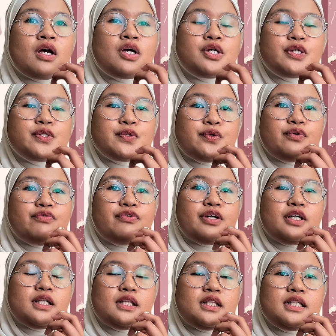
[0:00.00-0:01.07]
So for
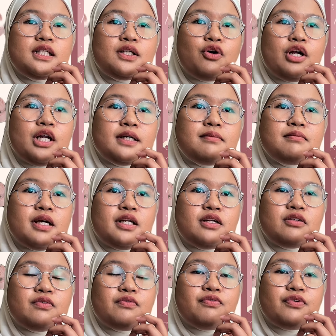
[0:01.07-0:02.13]
the third column
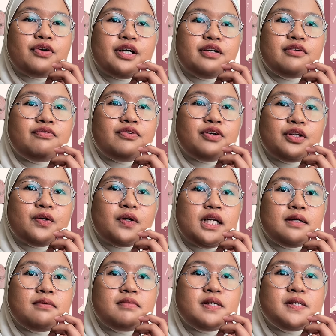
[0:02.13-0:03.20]
and for the fourth
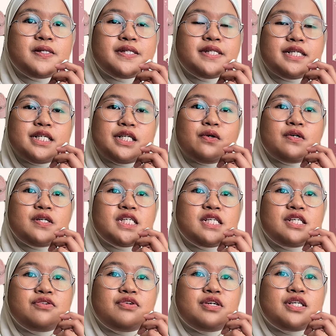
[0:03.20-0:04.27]
column is the
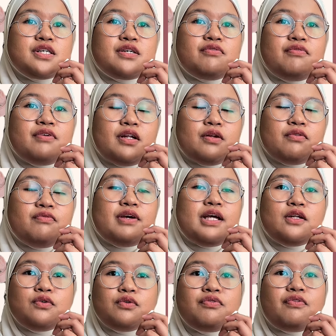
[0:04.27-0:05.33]
concentration
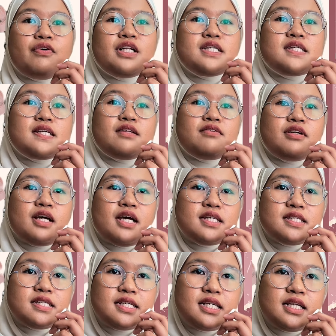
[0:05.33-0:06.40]
value for the citric
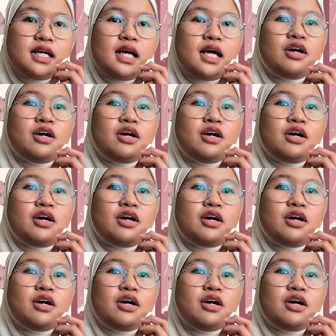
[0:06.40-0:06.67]
acid